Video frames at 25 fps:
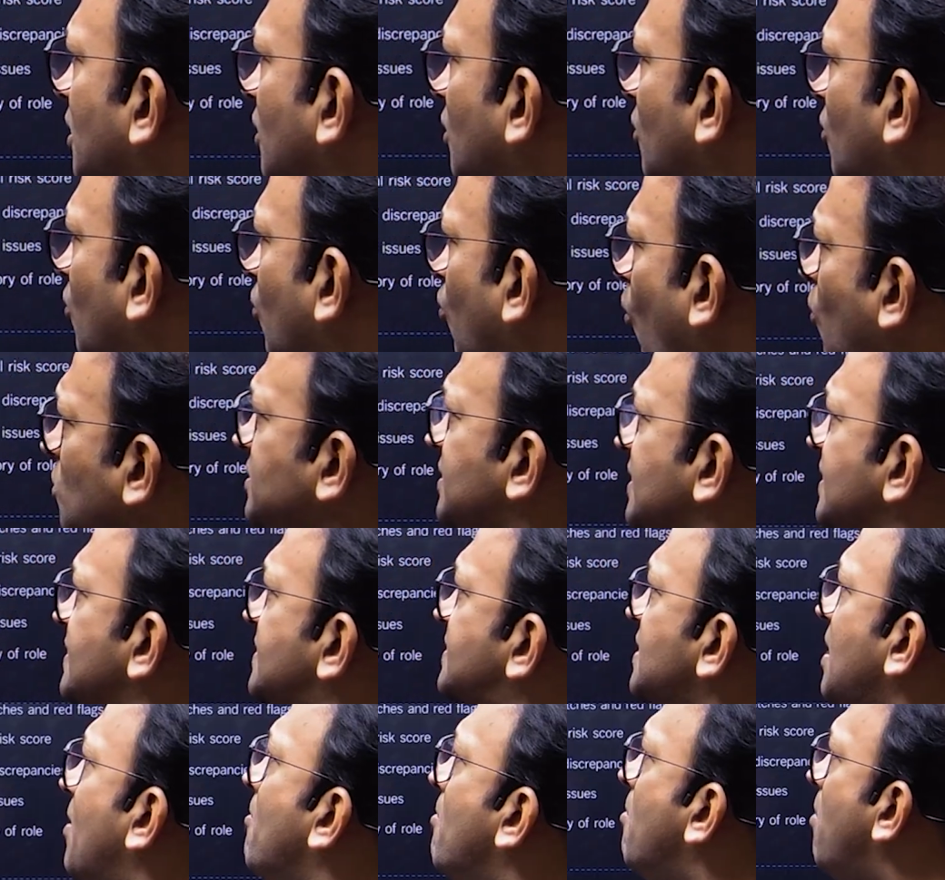What is
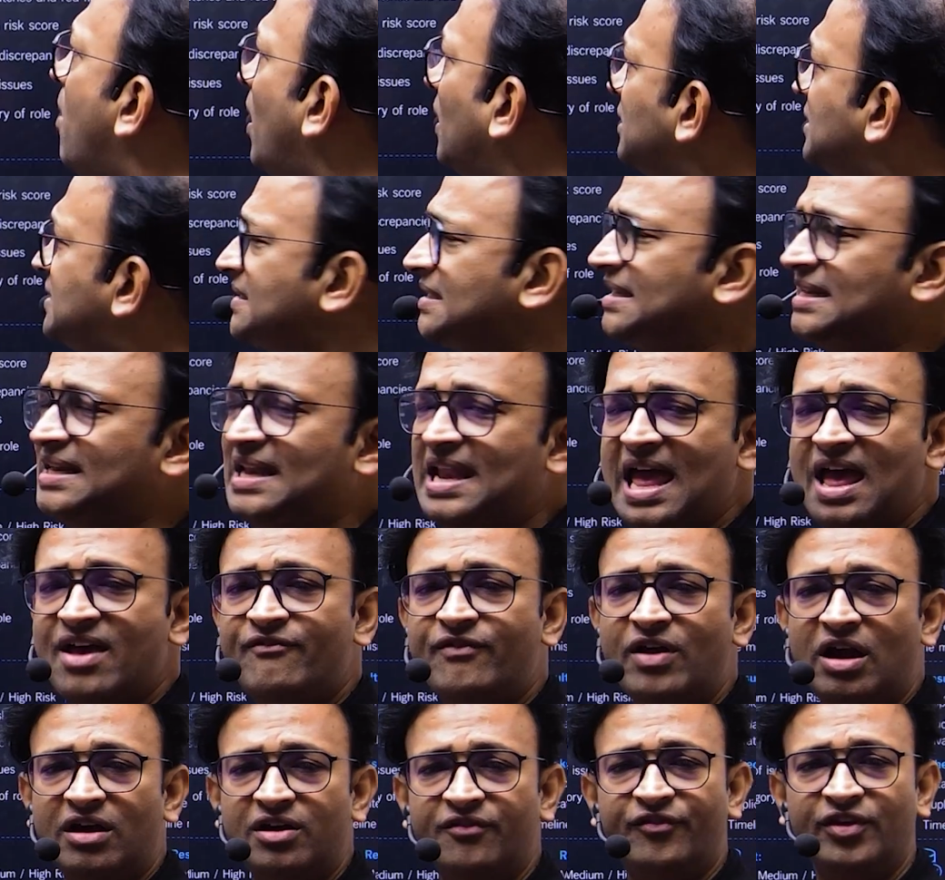multi-layer
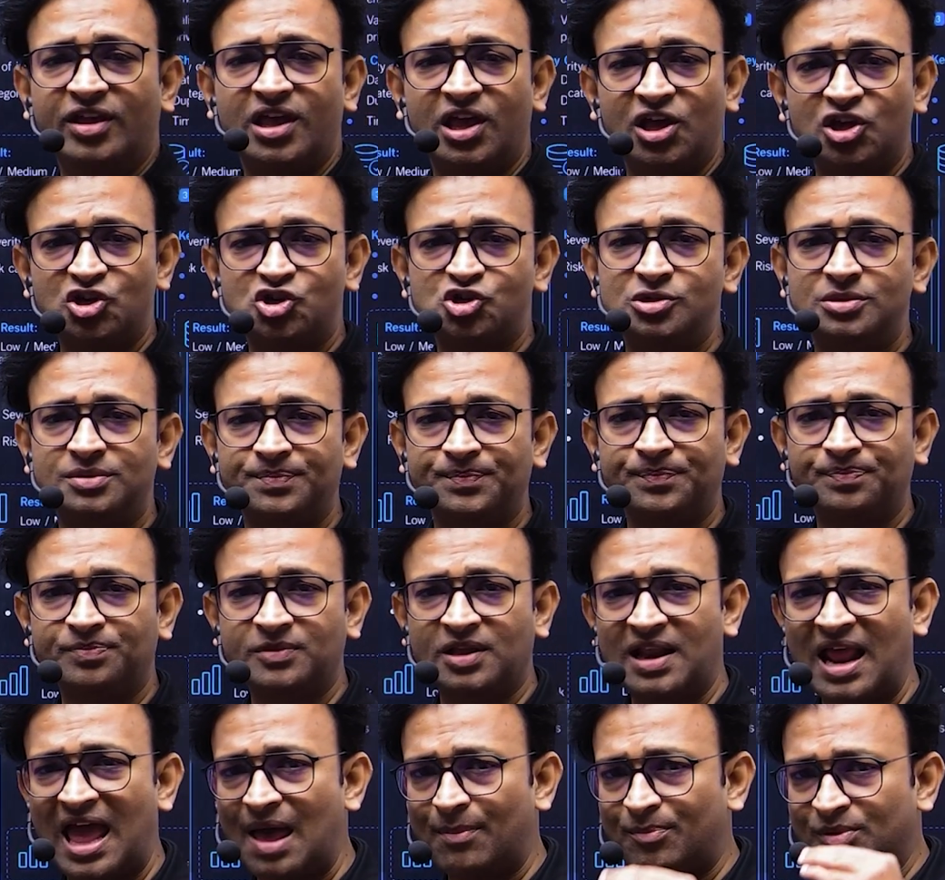verification that
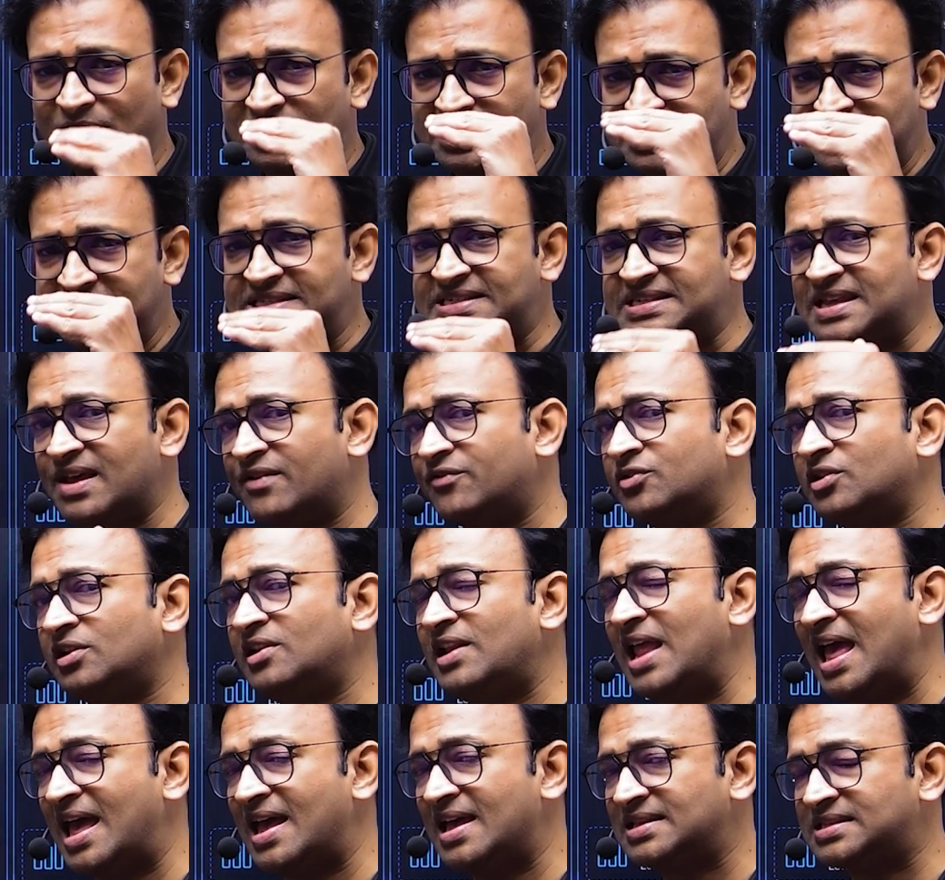happens in several
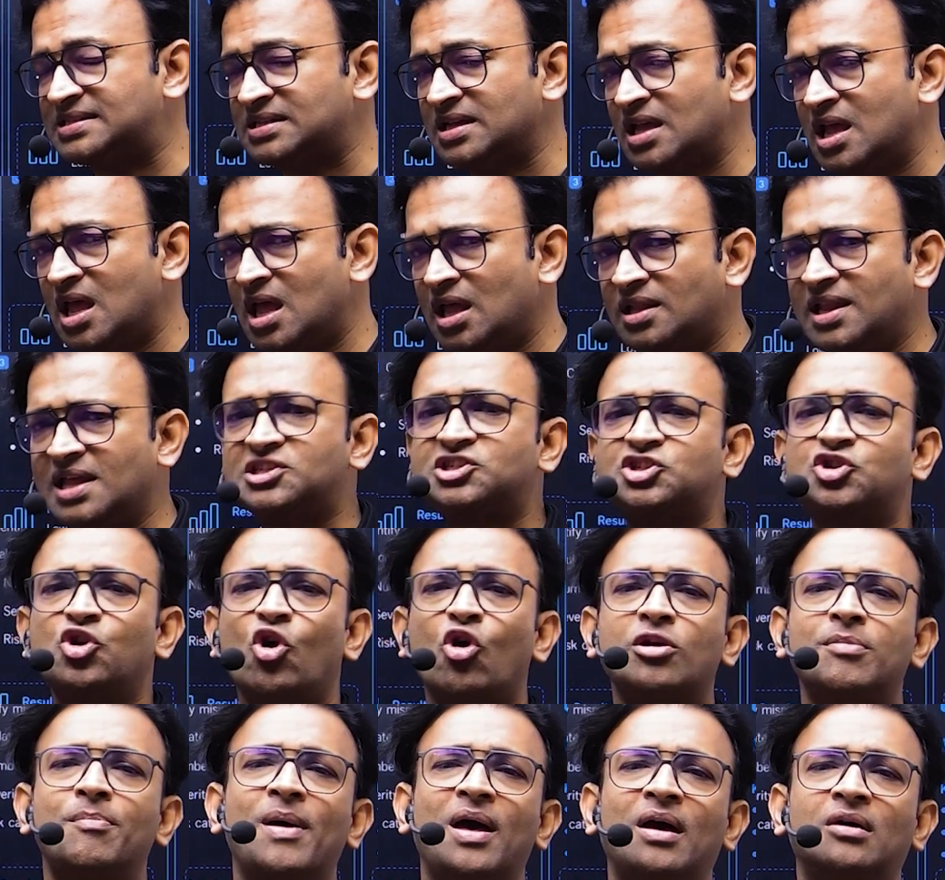layers? Let's talk
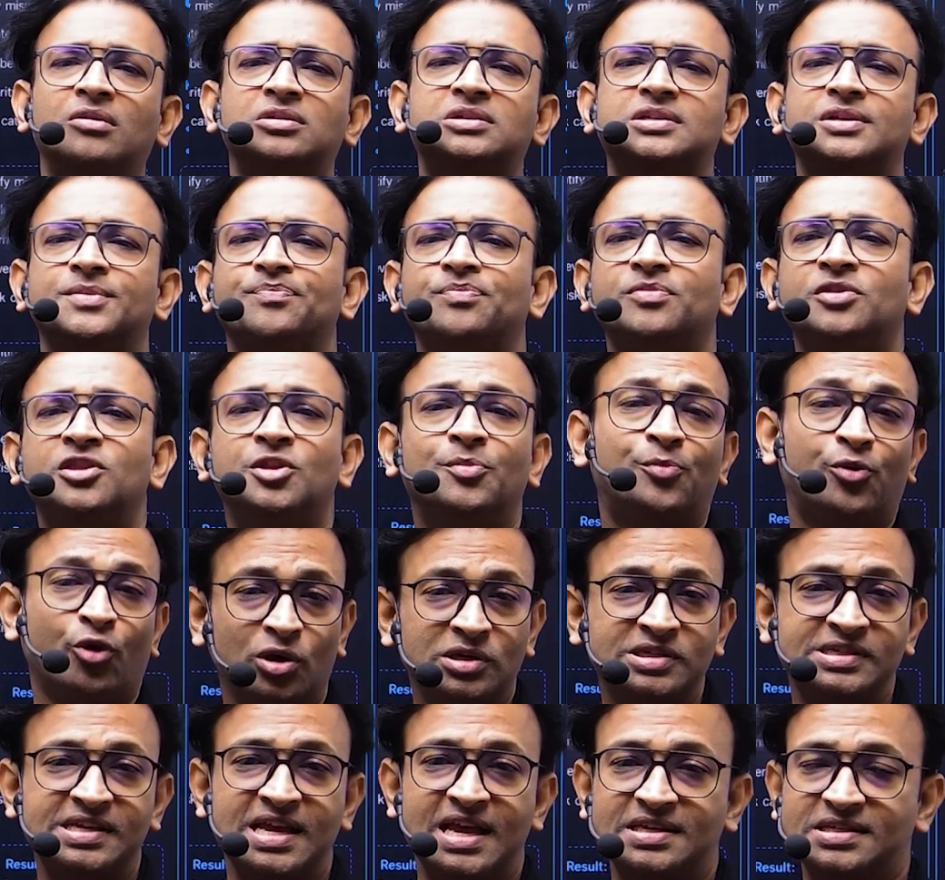about the
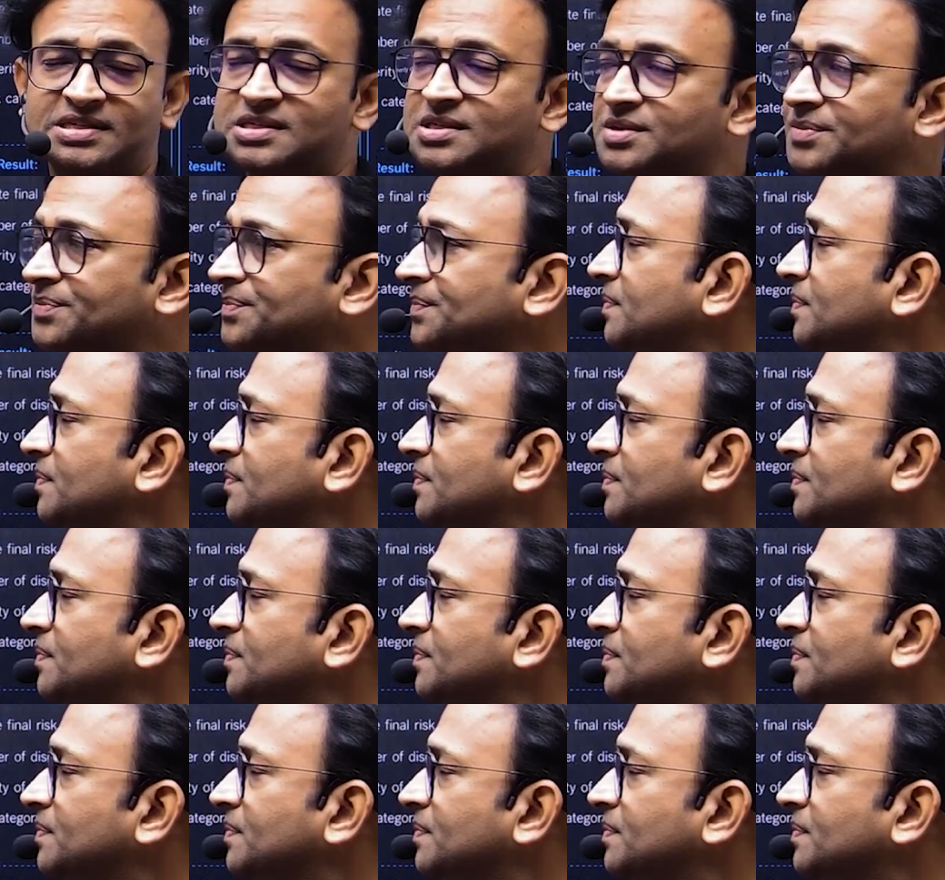process.